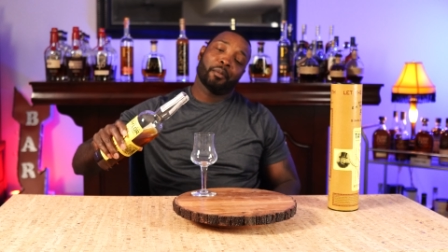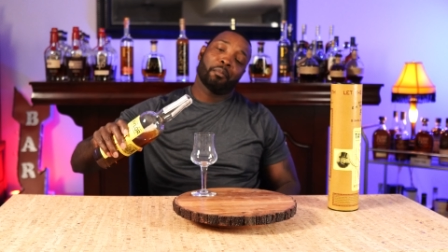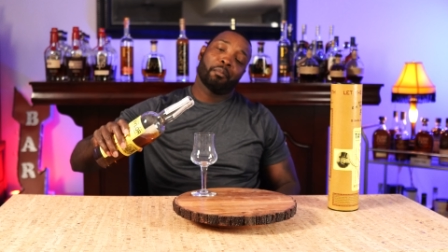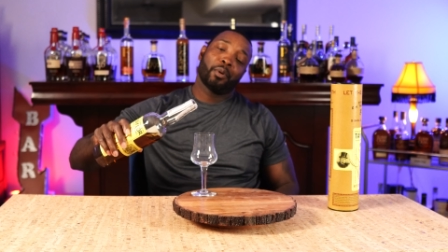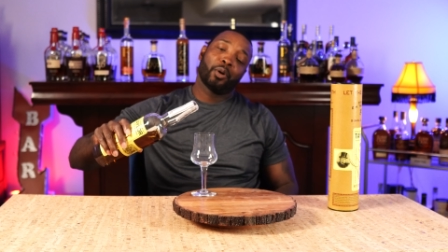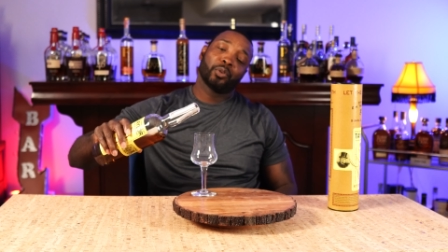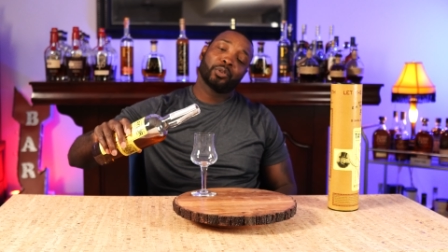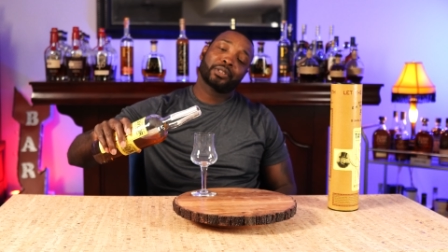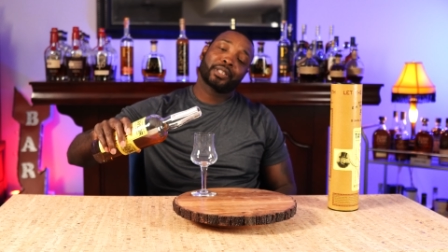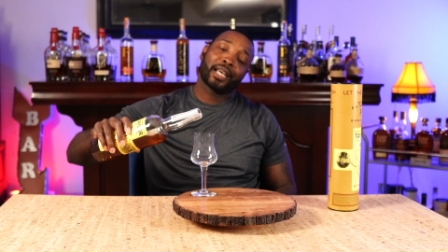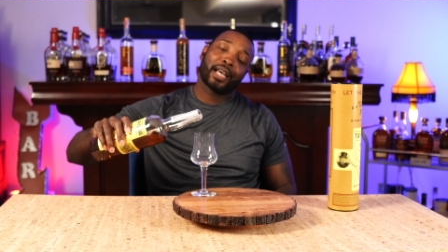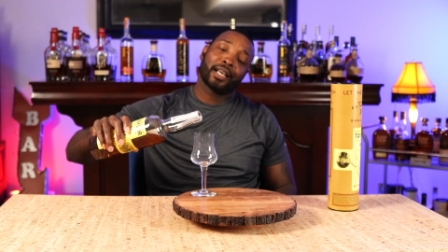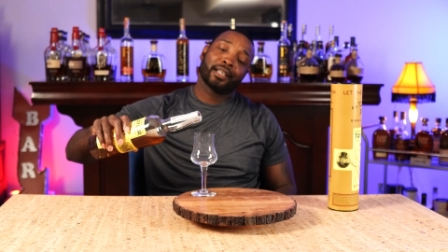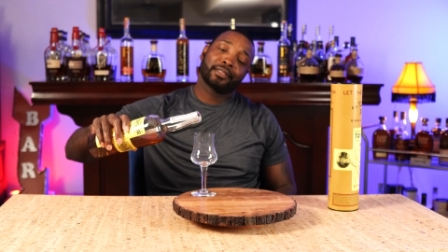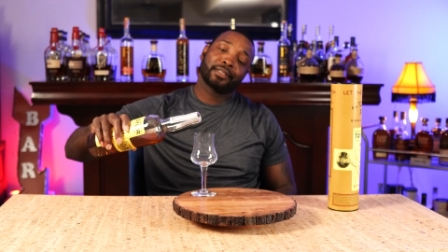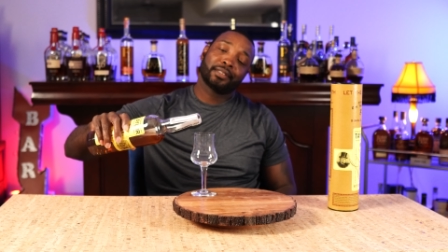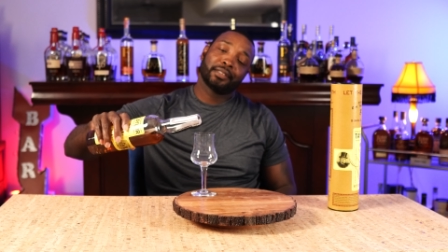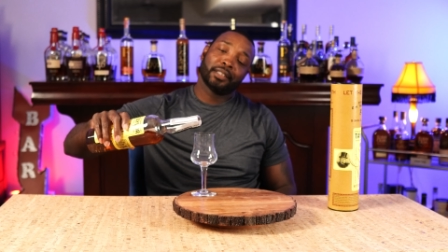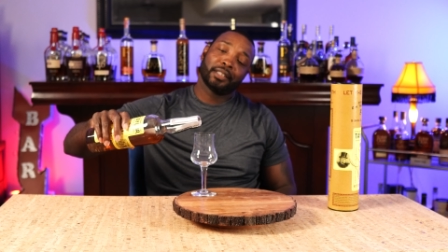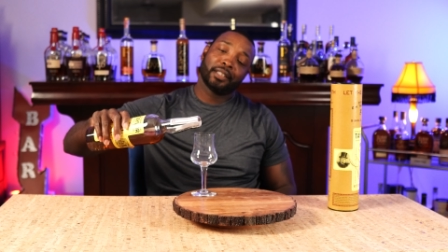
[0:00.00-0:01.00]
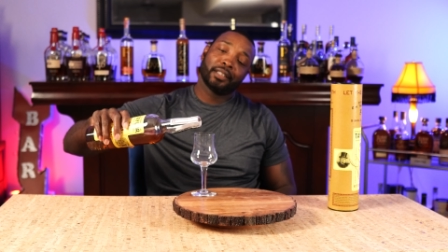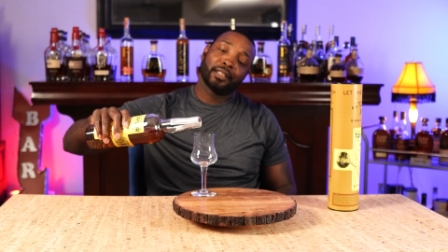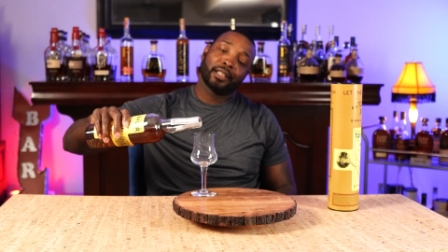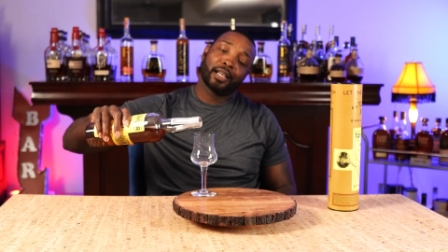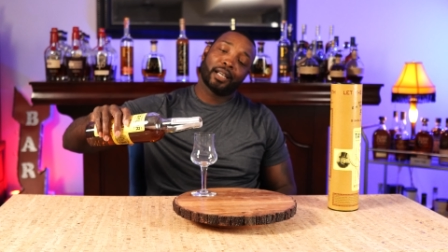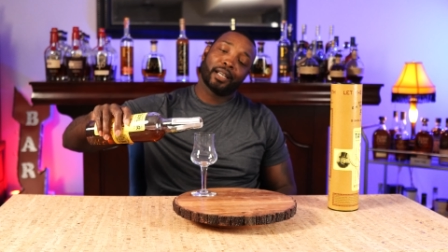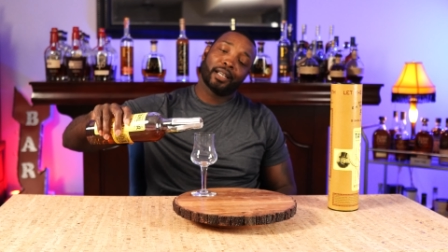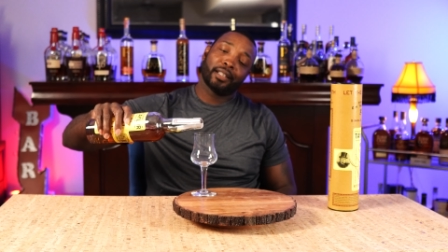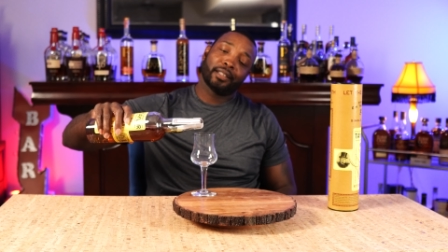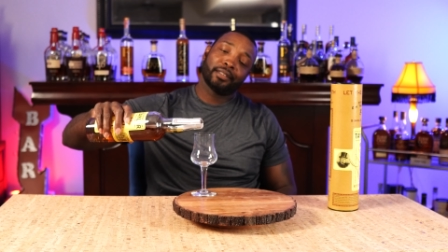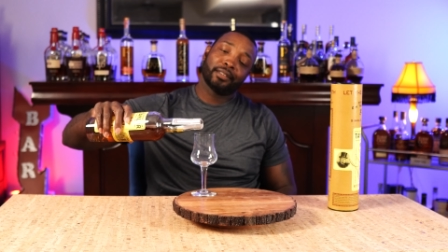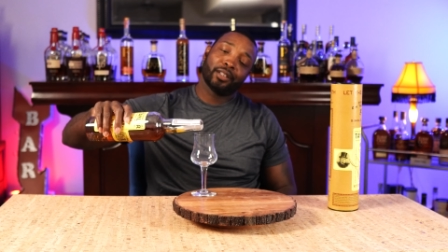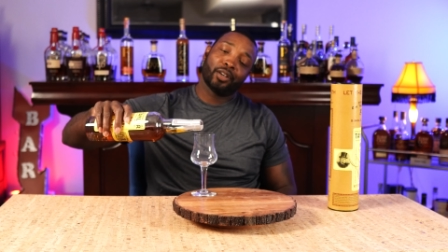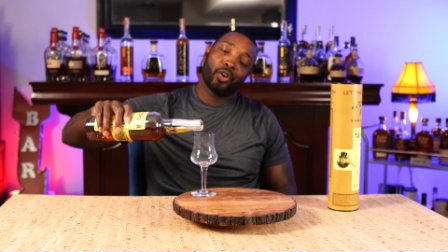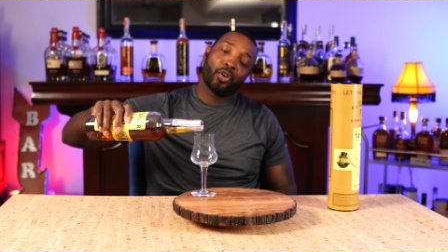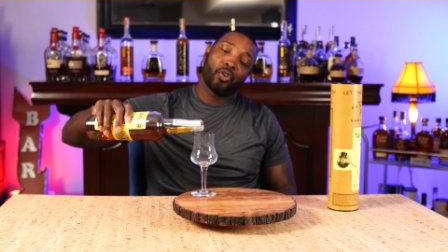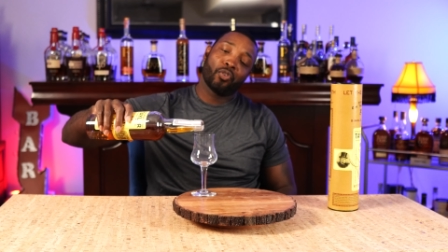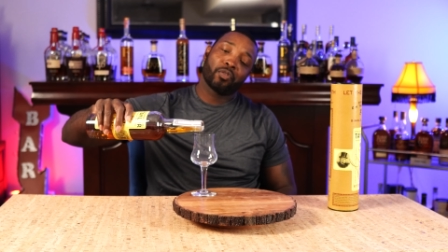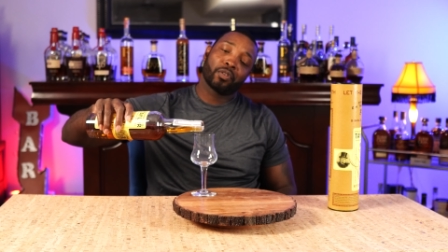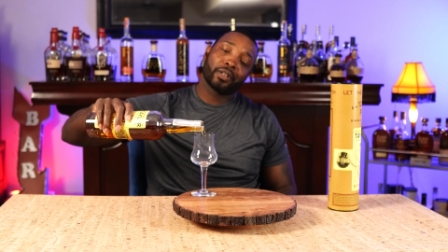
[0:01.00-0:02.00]
Most guys stood in line
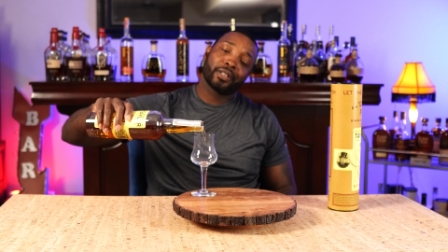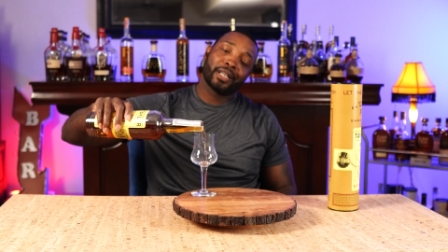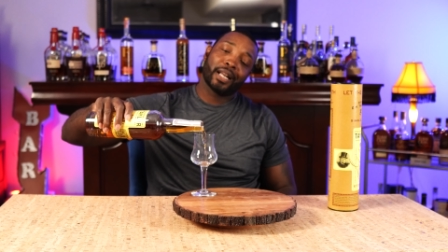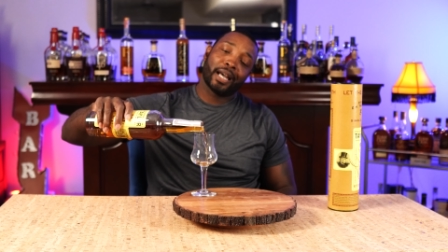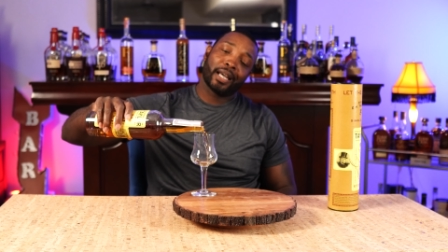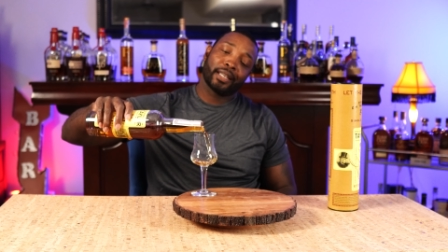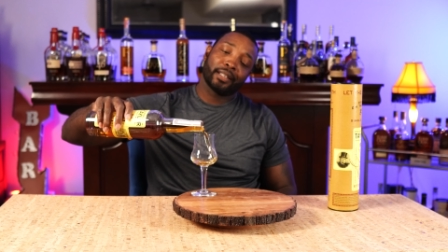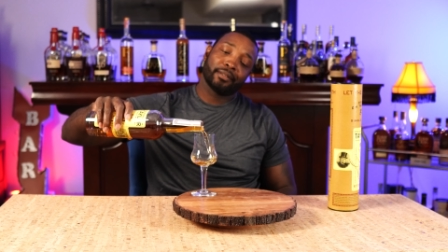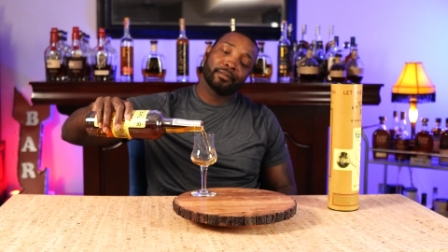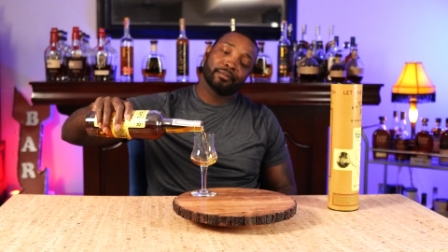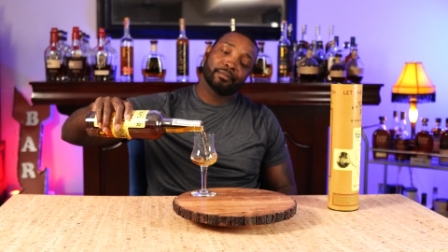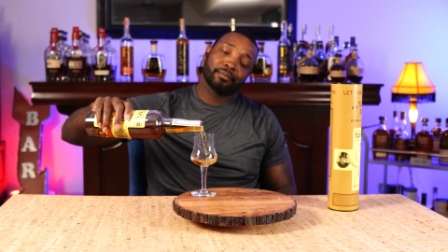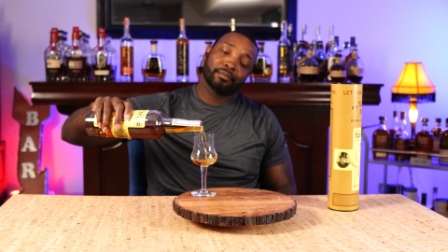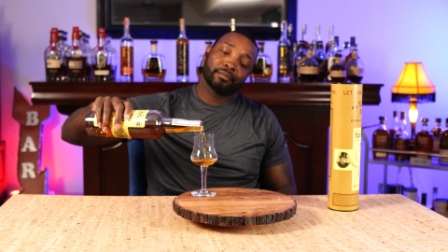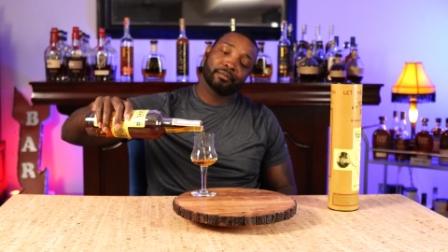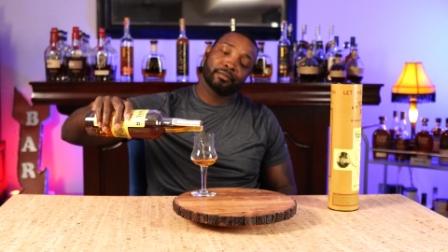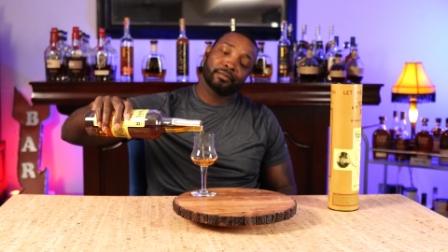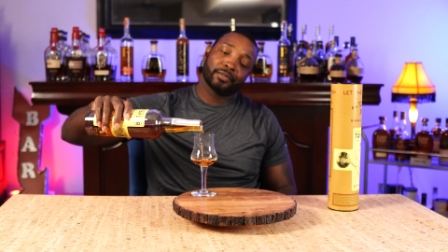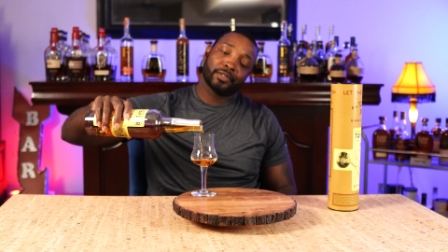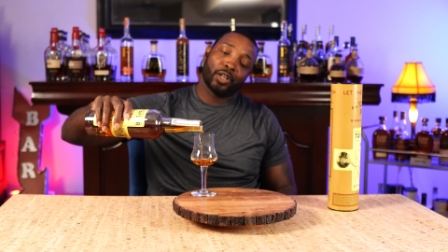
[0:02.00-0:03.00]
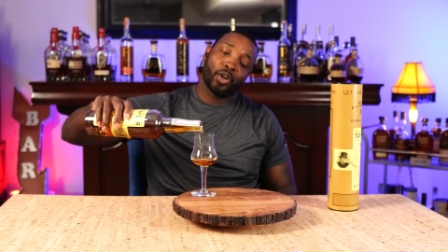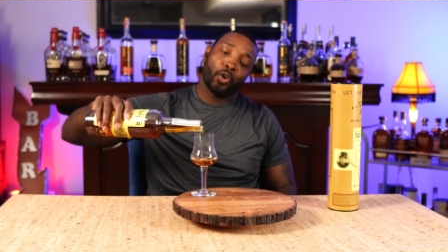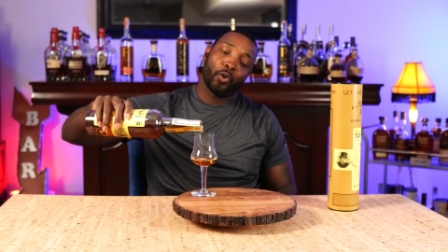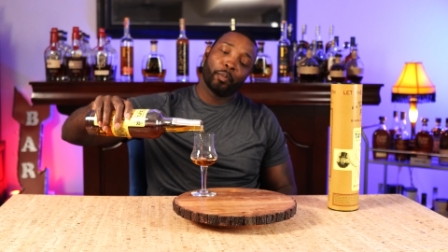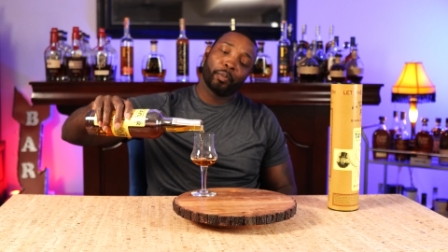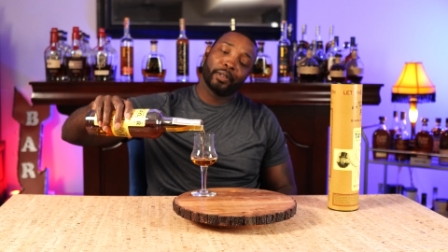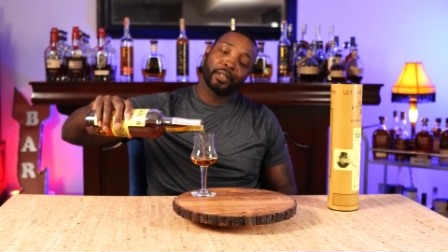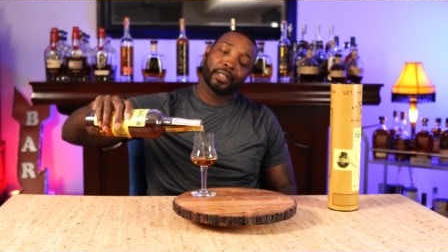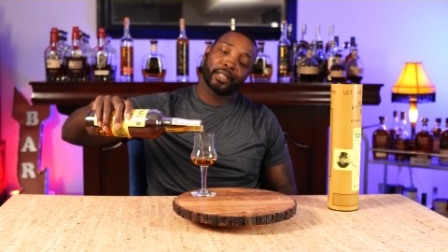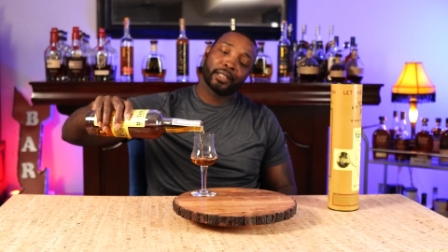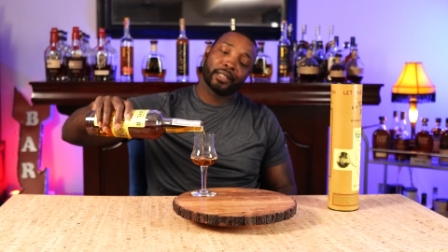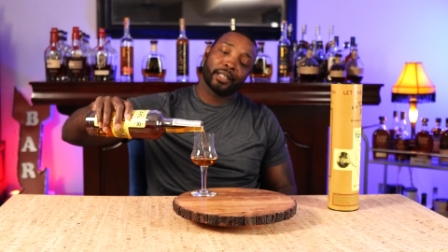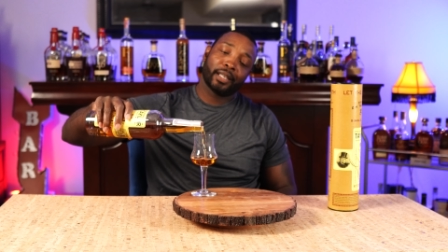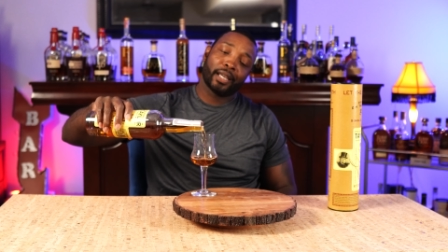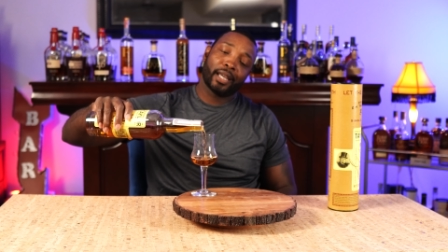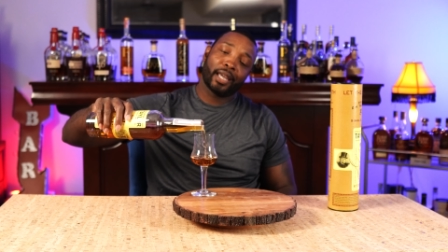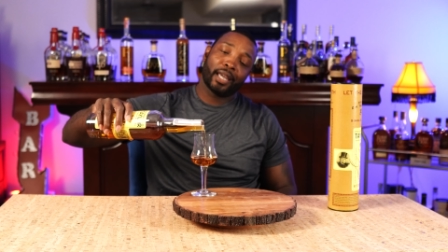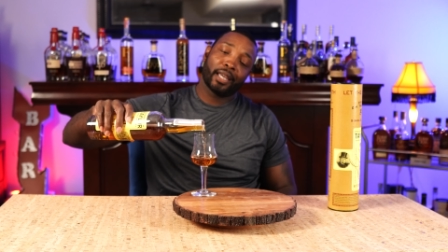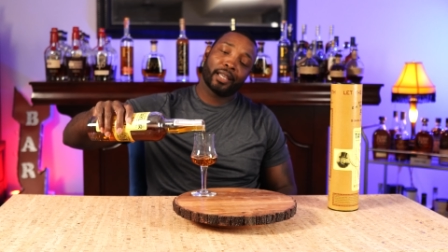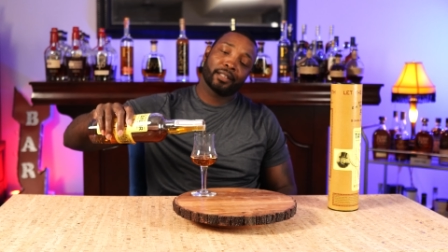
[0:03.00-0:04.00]
overnight, hoping to get
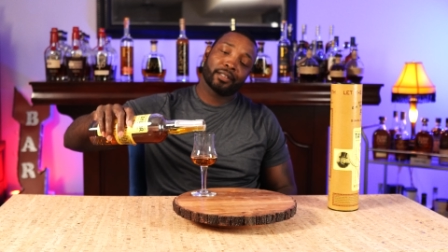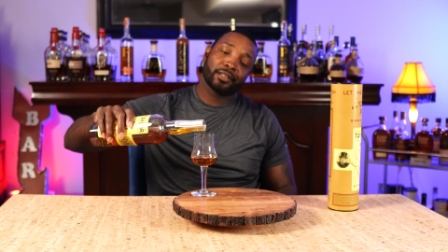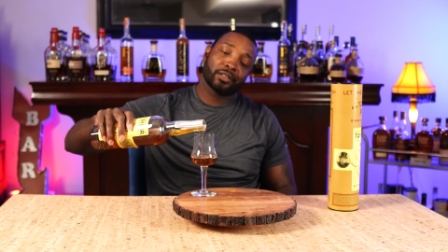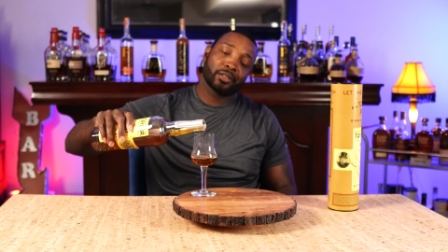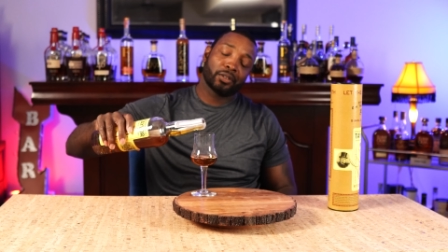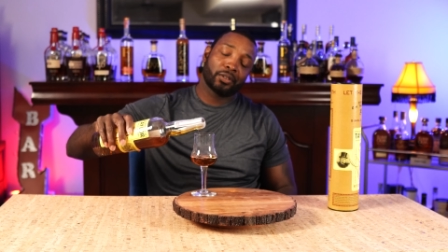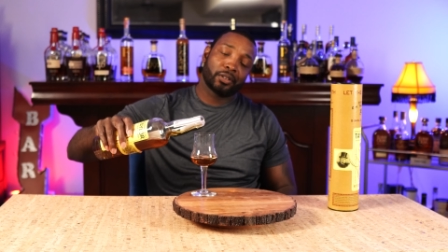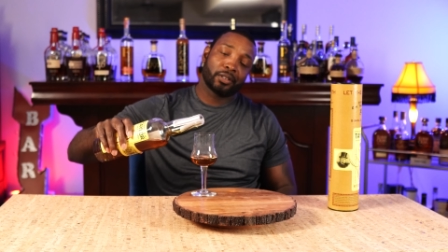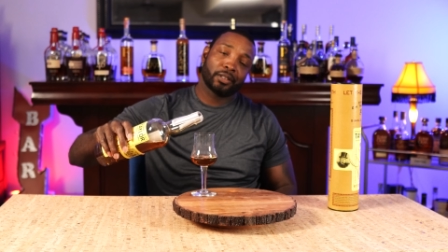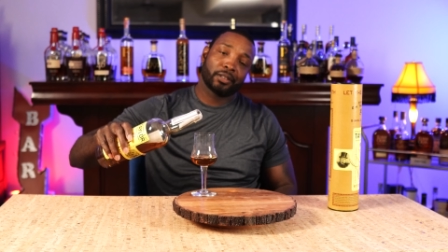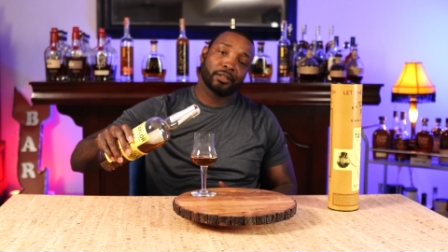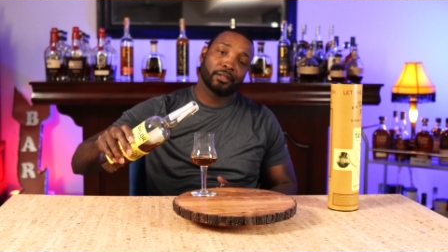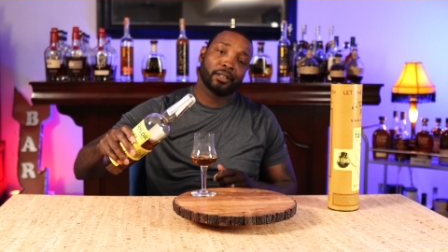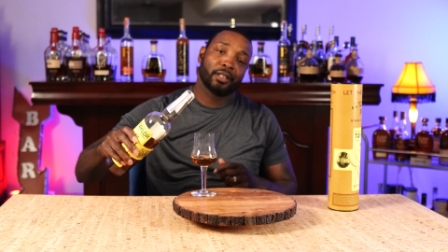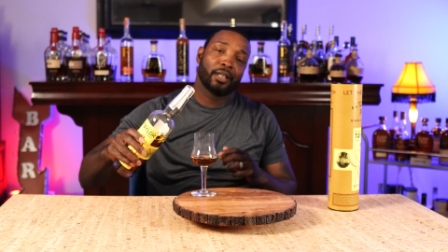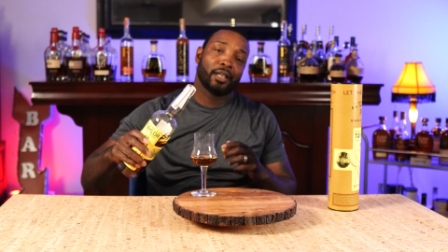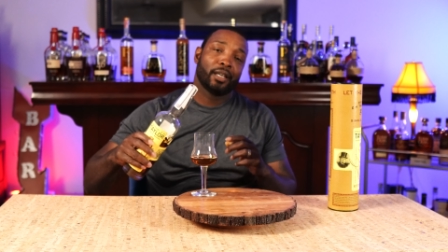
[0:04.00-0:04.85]
their hands on